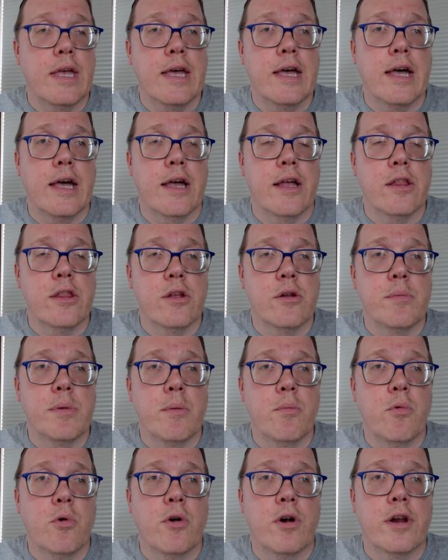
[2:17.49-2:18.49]
a little
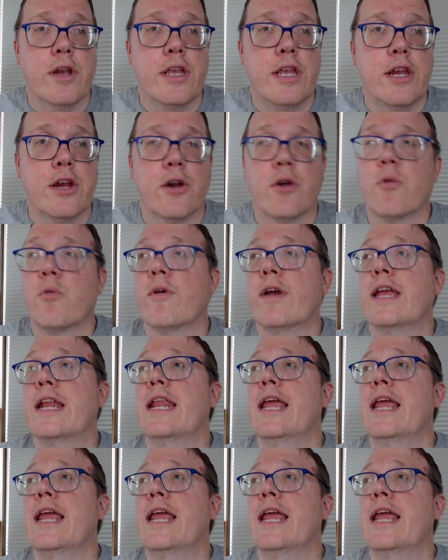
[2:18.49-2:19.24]
bit more here right